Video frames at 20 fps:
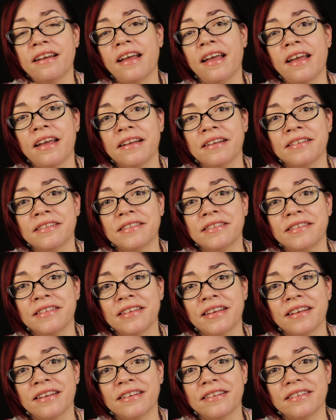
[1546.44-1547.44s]
and
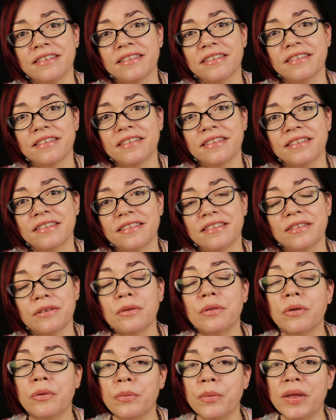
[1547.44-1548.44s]
so
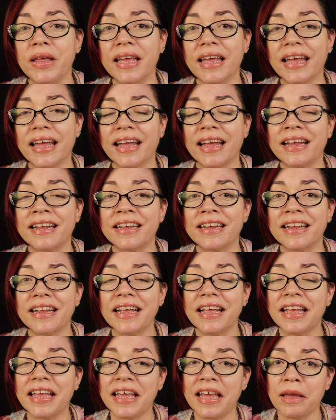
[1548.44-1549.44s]
that we can
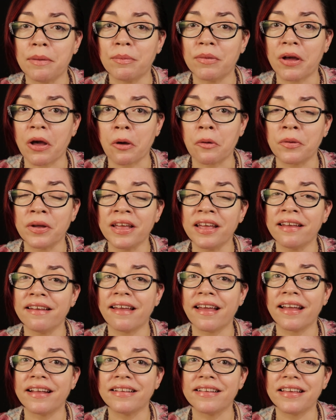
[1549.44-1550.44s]
keep going
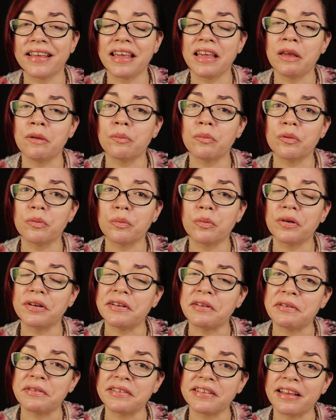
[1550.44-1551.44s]
and keep
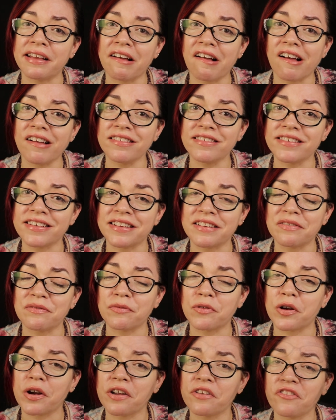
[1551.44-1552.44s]
producing content
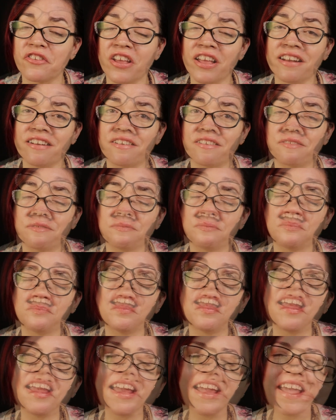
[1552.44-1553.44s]
for our channel.
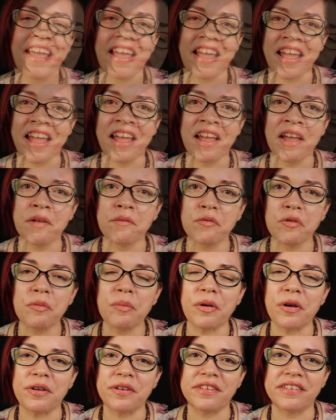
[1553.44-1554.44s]
Every
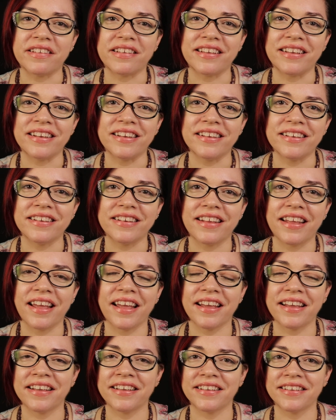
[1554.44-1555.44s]
person
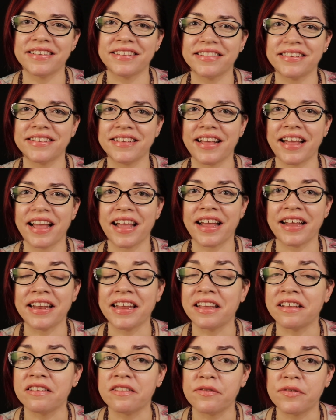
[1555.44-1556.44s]
is an
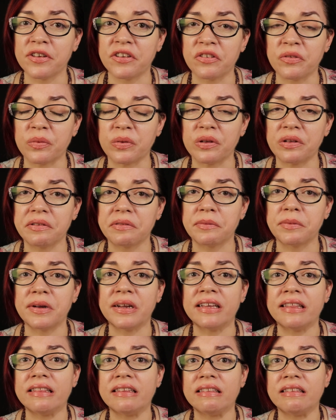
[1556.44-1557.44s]
individual
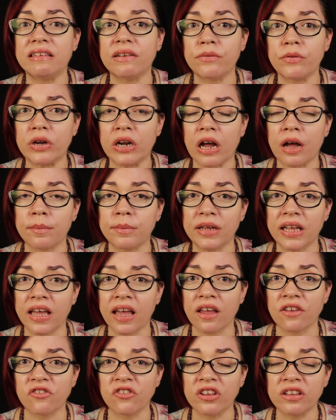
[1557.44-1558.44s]
with different
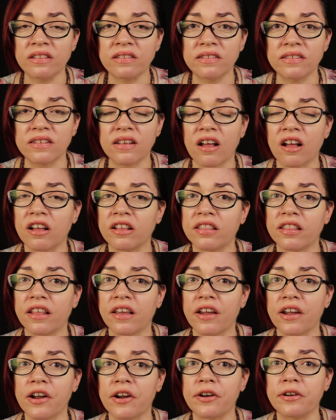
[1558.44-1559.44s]
obligations on
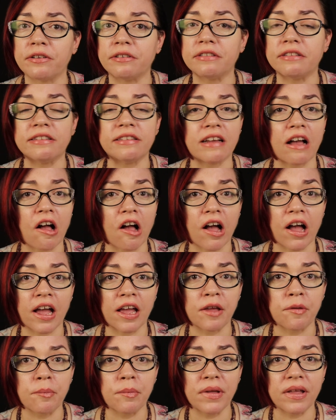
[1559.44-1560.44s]
their
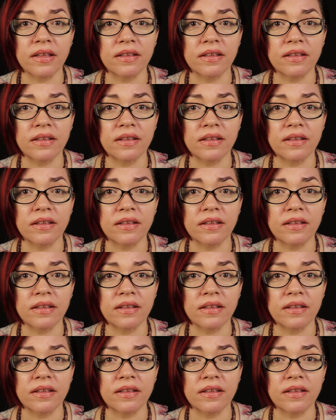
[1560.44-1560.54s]
time.